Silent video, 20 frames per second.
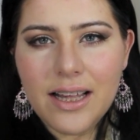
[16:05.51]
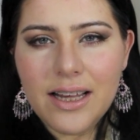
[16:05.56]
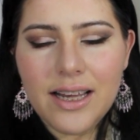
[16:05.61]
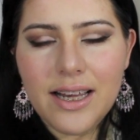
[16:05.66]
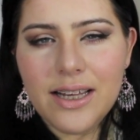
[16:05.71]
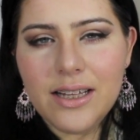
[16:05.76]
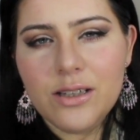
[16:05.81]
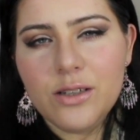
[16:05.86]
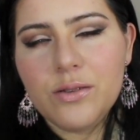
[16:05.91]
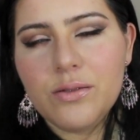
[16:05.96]

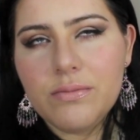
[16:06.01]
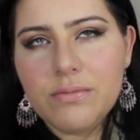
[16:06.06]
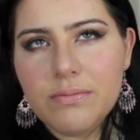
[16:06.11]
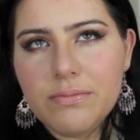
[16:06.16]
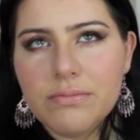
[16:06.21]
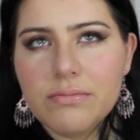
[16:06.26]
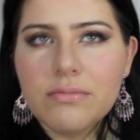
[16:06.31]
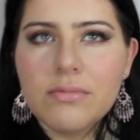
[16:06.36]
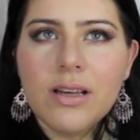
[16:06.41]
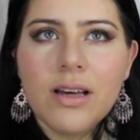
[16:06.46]

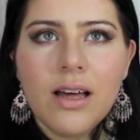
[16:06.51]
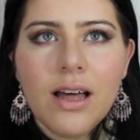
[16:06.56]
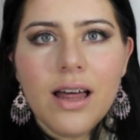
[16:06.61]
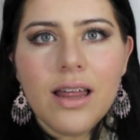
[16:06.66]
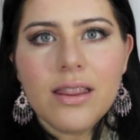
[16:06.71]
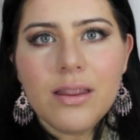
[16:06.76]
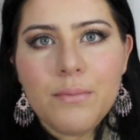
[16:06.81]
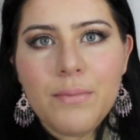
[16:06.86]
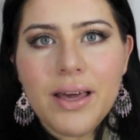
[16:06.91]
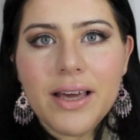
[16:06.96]

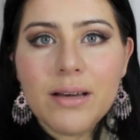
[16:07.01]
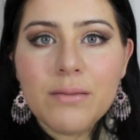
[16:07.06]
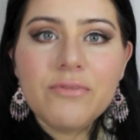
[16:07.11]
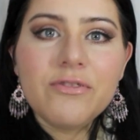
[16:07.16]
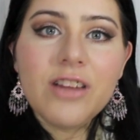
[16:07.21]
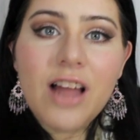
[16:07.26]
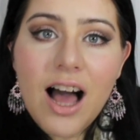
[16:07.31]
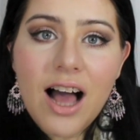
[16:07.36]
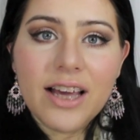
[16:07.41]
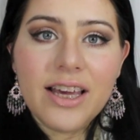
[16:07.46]
The makeup
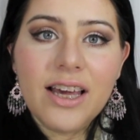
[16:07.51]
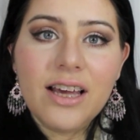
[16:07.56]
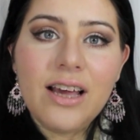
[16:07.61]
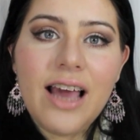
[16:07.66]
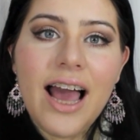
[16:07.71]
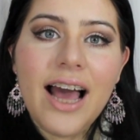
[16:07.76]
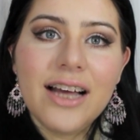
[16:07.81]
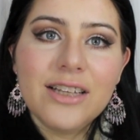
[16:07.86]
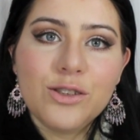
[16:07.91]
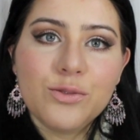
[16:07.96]
vlogging
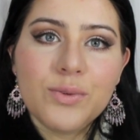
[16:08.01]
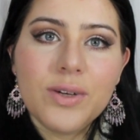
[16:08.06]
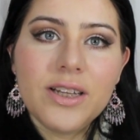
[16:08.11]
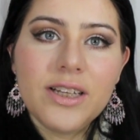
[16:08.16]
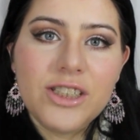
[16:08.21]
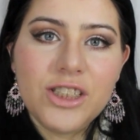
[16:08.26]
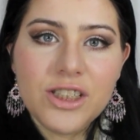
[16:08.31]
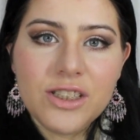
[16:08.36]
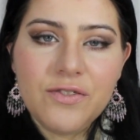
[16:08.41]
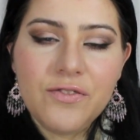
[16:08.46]
has
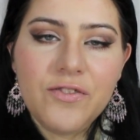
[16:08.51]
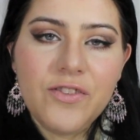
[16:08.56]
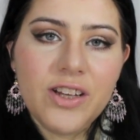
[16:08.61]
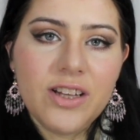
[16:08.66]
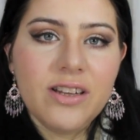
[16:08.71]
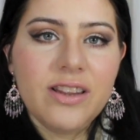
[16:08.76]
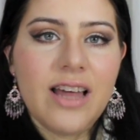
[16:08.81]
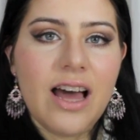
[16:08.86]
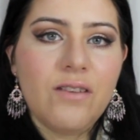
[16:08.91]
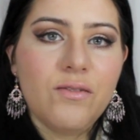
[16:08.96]
really just
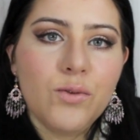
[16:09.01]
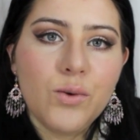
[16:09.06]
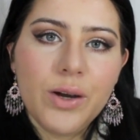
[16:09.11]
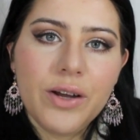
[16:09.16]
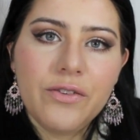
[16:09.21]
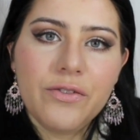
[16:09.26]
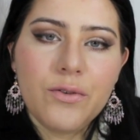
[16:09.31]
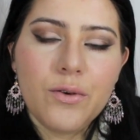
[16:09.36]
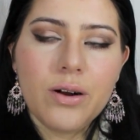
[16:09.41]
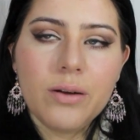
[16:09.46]
filled that
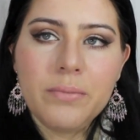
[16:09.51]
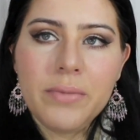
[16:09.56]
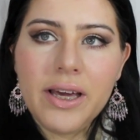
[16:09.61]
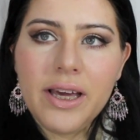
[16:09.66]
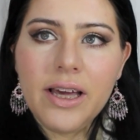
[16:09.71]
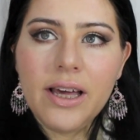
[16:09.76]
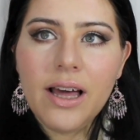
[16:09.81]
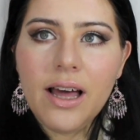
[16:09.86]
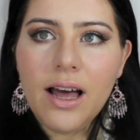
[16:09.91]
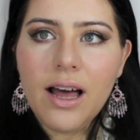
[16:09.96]
void for
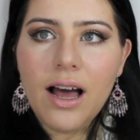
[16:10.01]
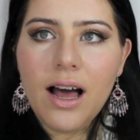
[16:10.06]
me